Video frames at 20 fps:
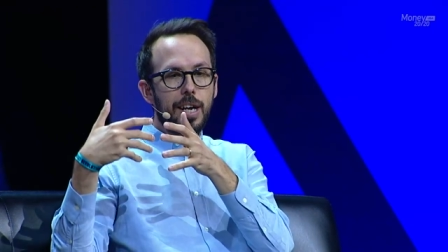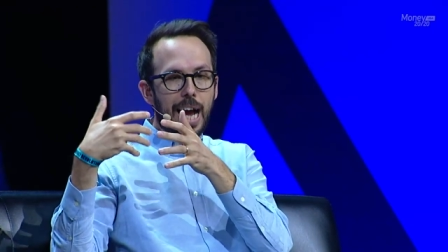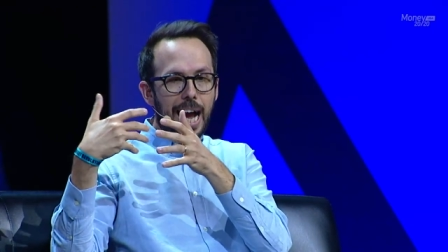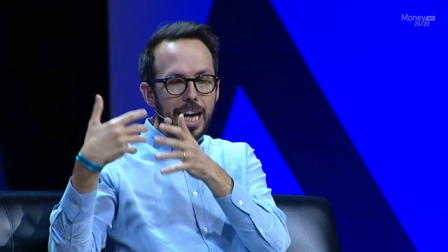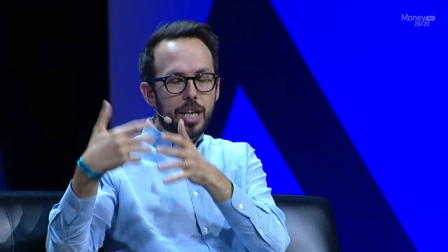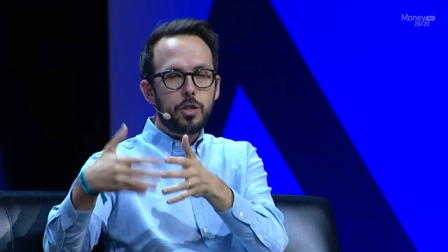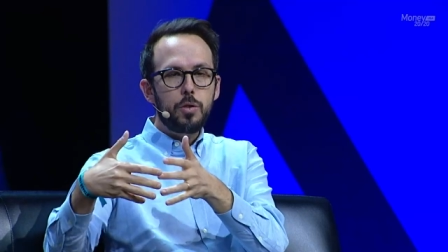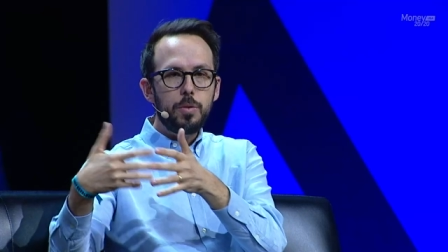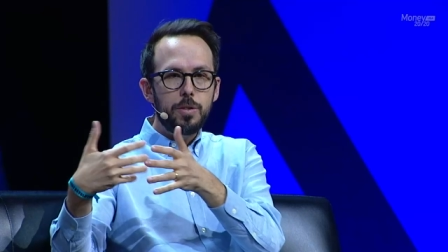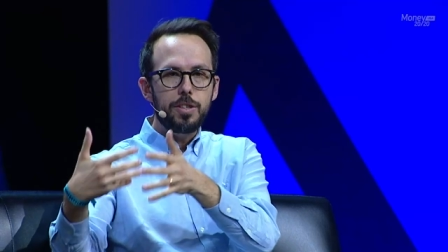
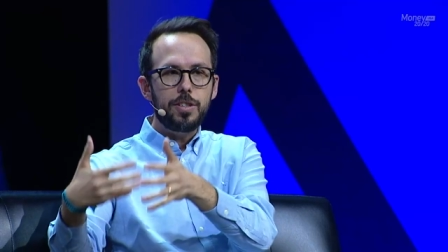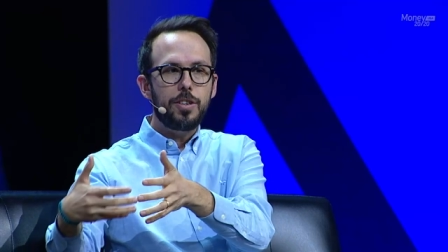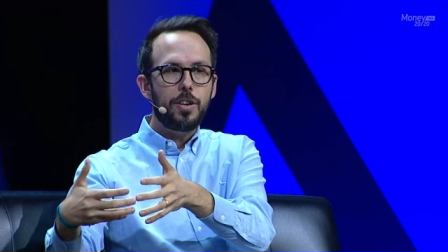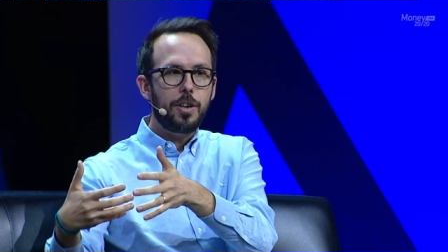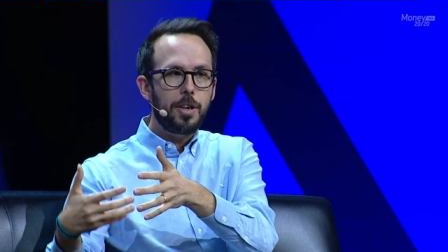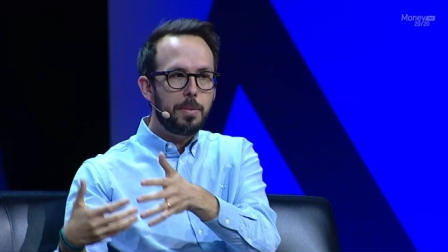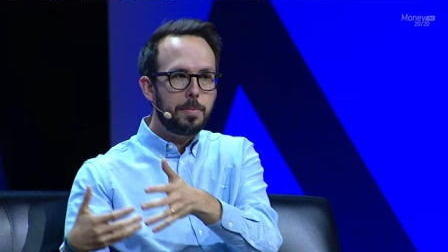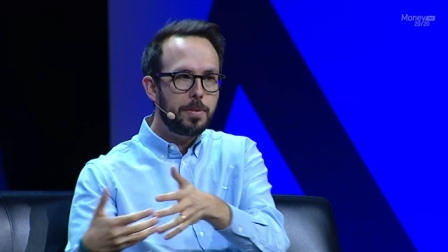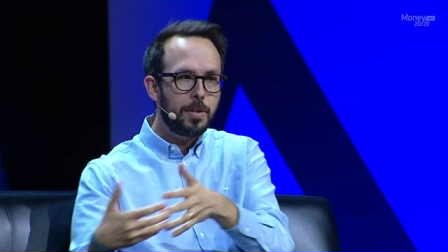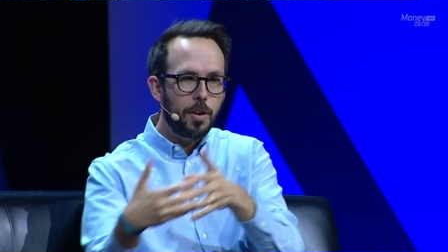actual
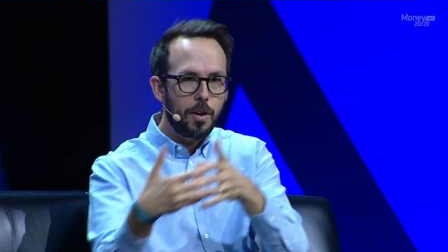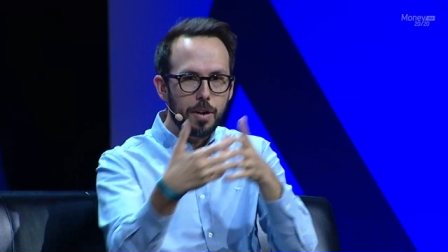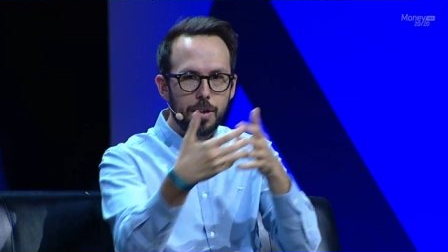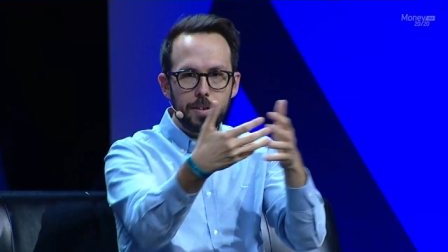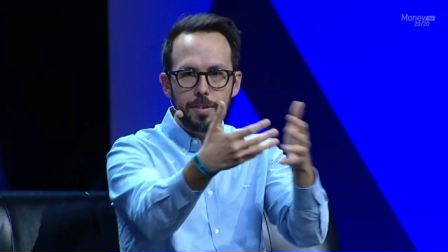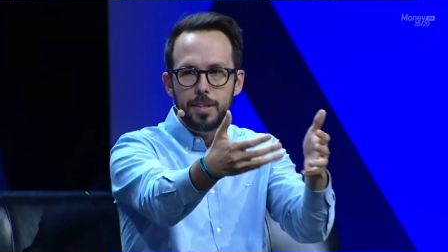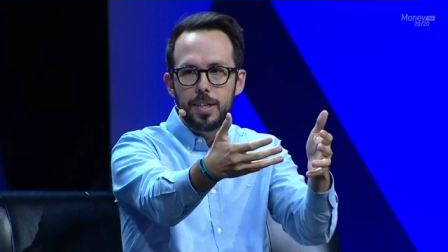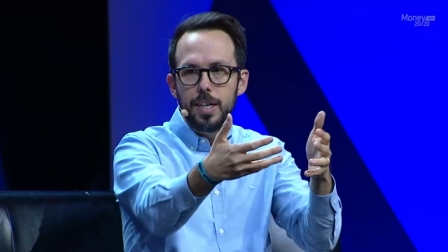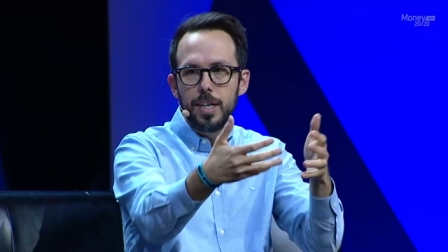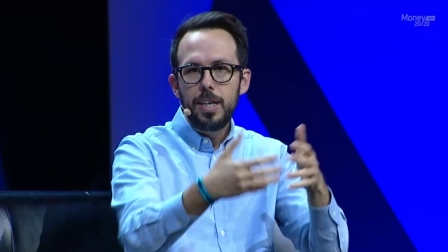startups
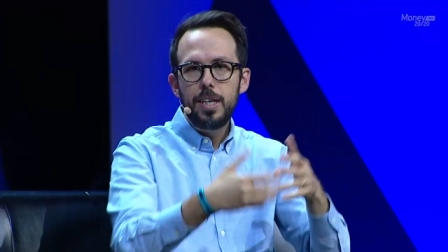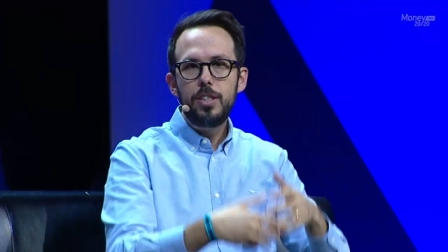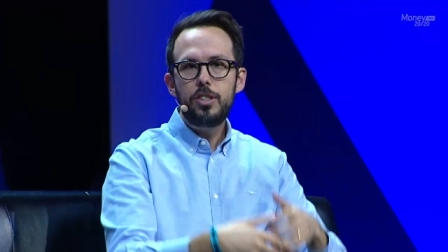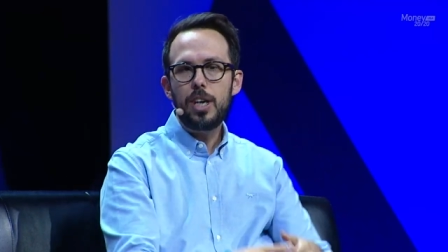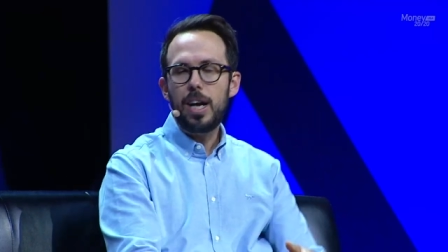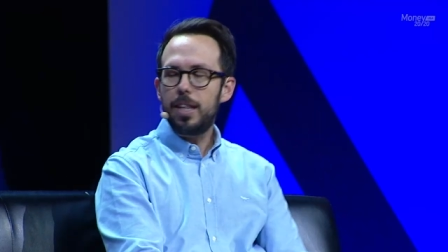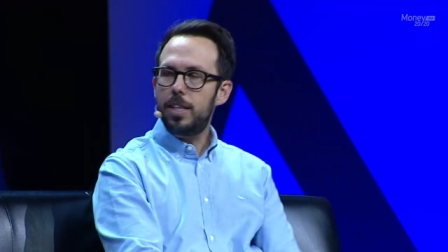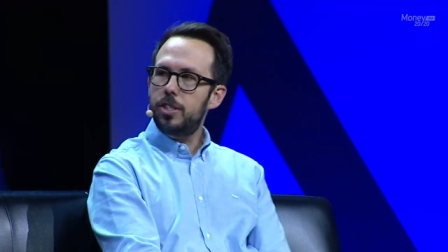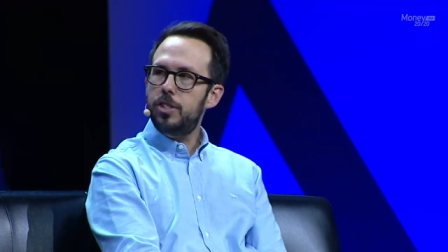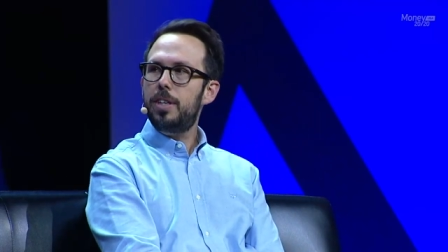are
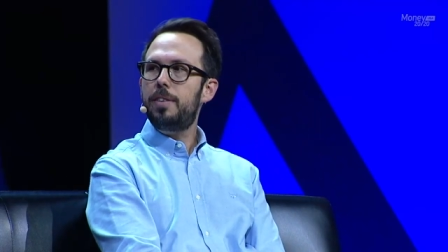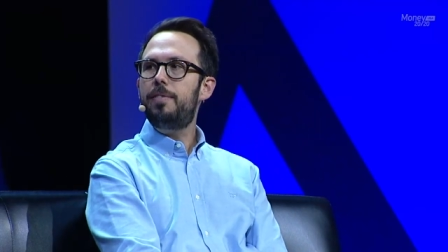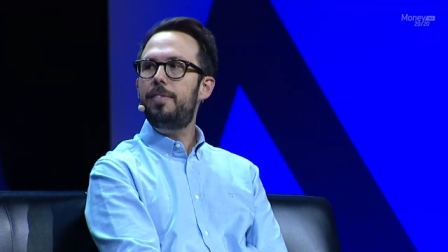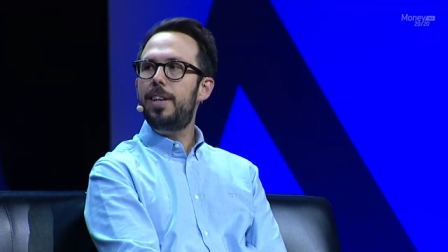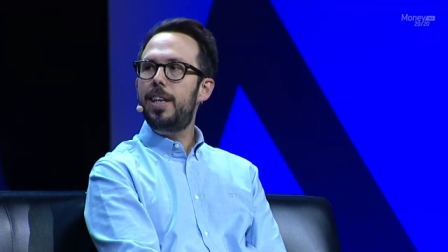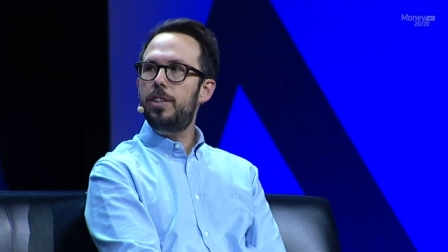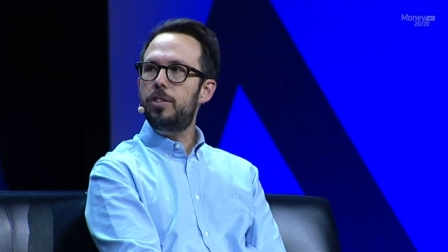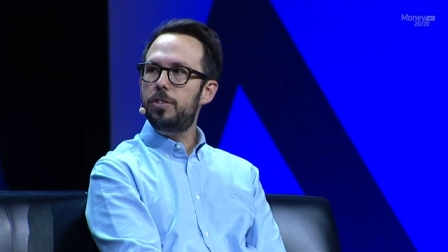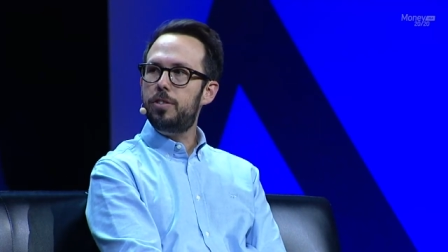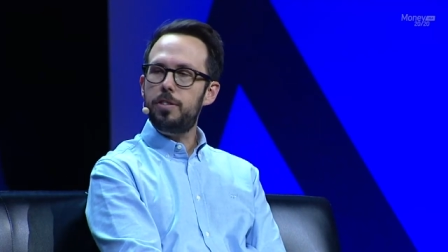challenging
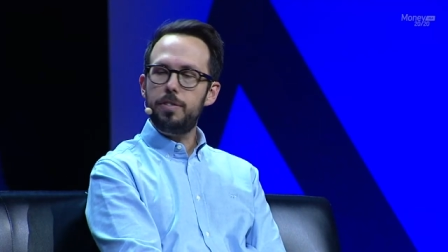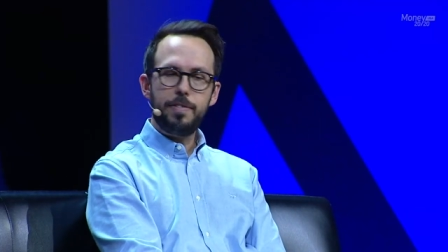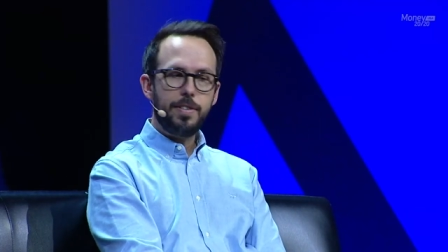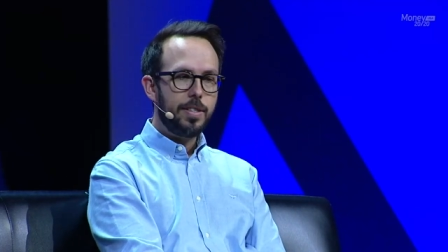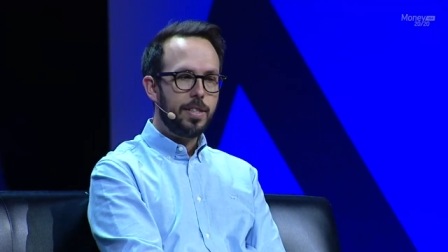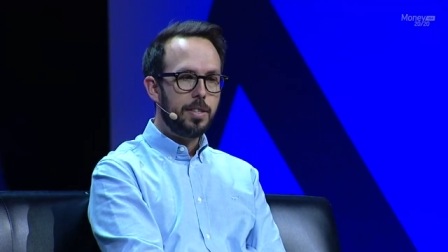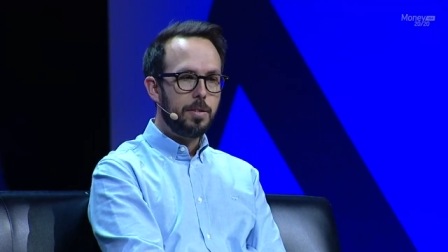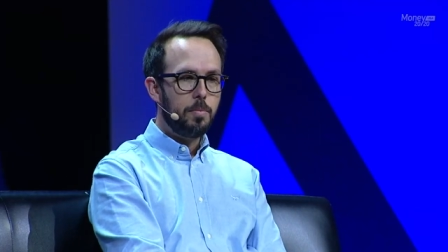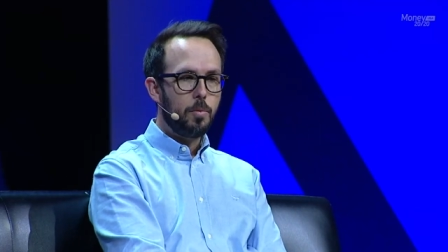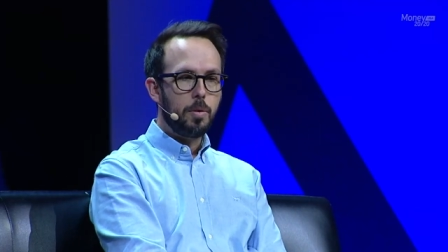financial
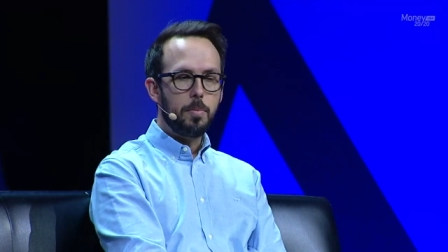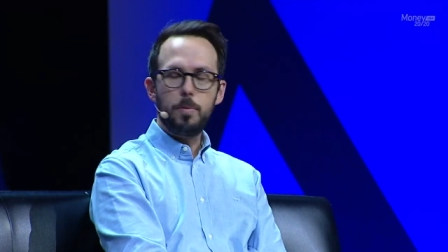services more